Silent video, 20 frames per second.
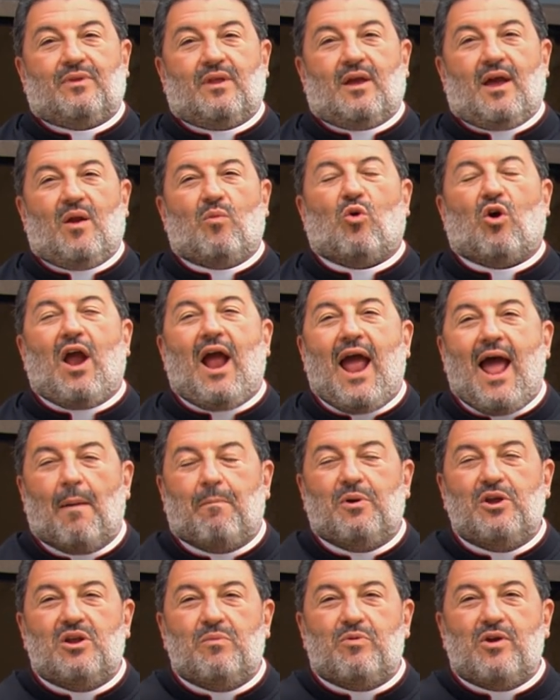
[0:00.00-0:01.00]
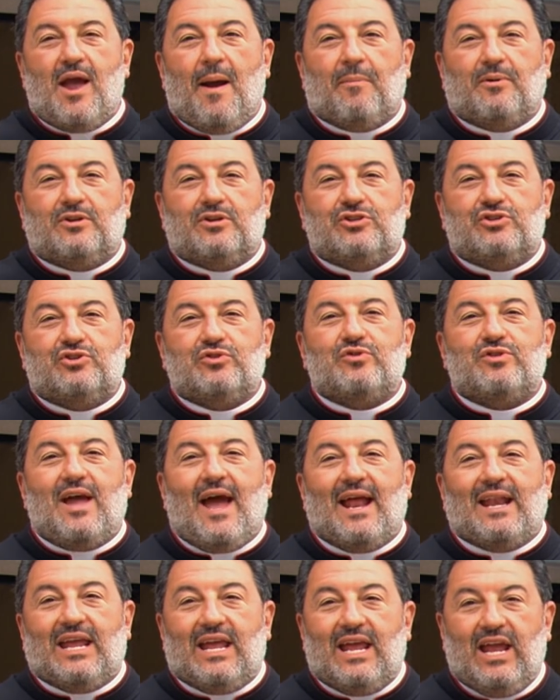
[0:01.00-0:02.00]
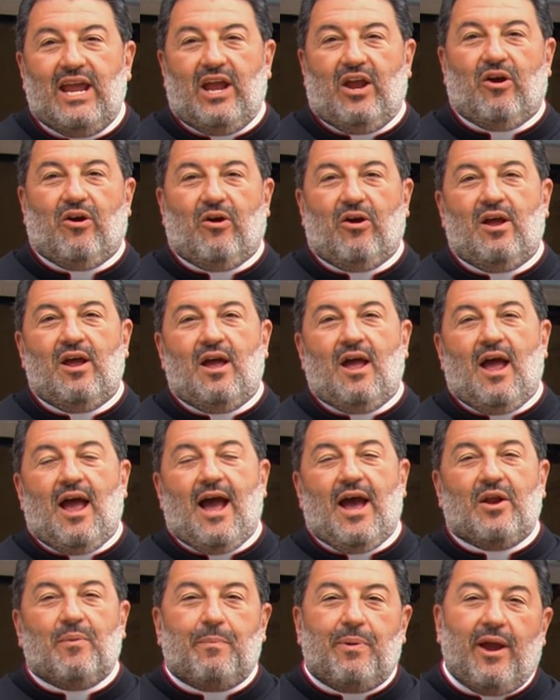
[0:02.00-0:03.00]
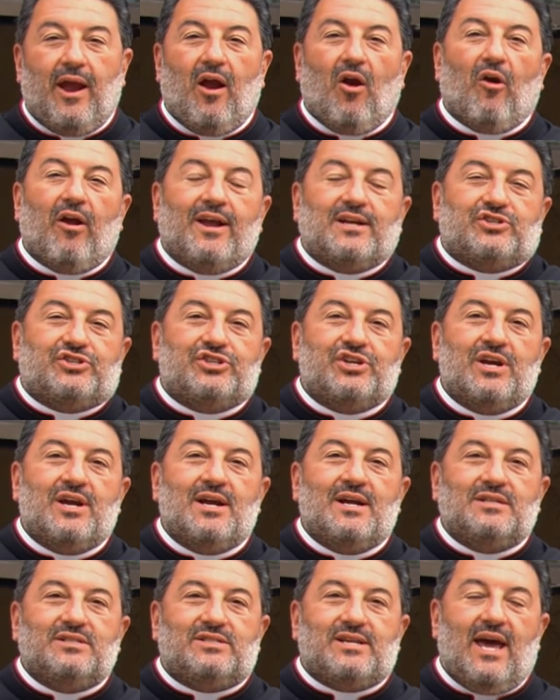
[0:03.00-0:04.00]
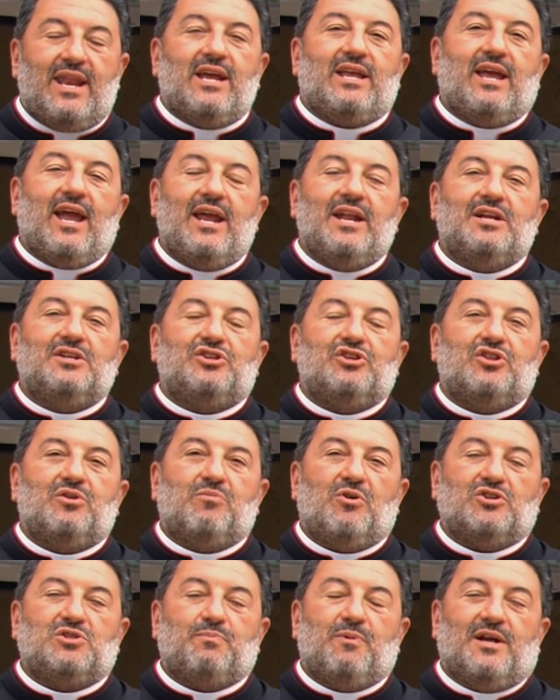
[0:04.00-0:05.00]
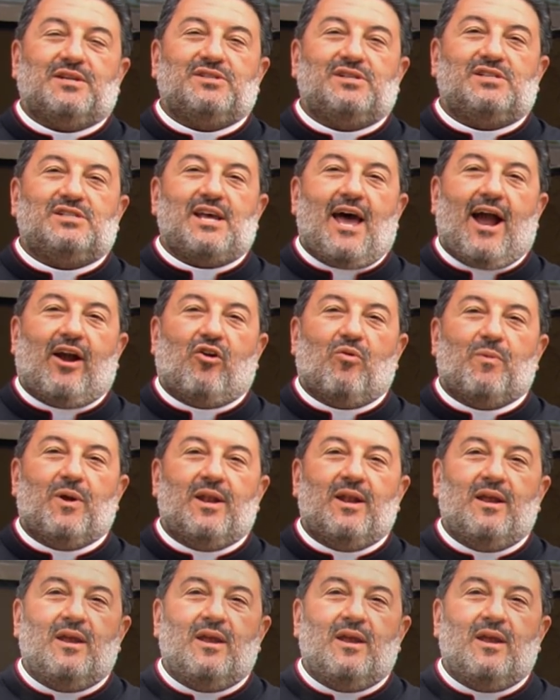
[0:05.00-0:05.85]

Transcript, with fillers: And we're happy to be able to do that here at a parish dedicated to the Most Blessed Sacrament.